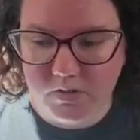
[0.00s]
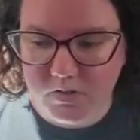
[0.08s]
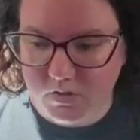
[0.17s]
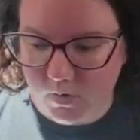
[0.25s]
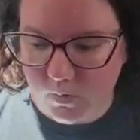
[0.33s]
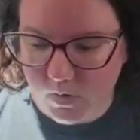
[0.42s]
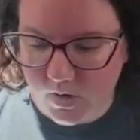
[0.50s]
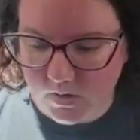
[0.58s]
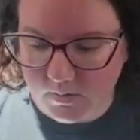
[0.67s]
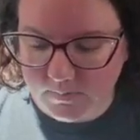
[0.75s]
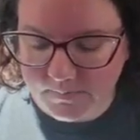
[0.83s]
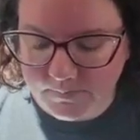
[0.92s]
So,
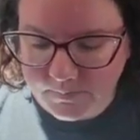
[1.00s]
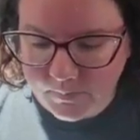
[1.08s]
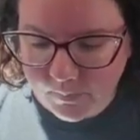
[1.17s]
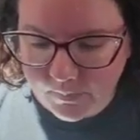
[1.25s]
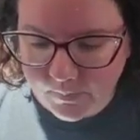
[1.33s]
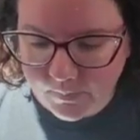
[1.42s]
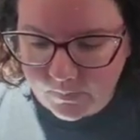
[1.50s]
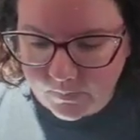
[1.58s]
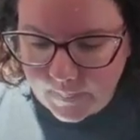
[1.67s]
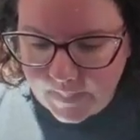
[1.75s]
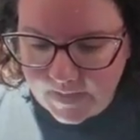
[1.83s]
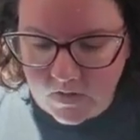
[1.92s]

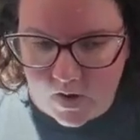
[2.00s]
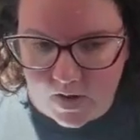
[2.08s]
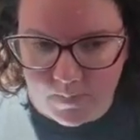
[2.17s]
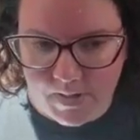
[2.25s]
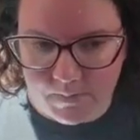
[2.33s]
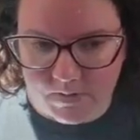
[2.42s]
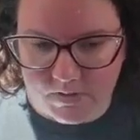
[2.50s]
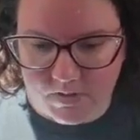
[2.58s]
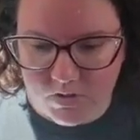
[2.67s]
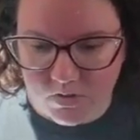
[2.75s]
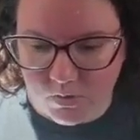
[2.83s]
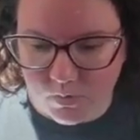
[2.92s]
I'm able
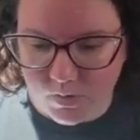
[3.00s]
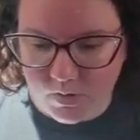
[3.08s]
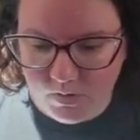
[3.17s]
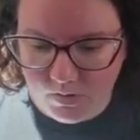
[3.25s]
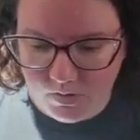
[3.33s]
to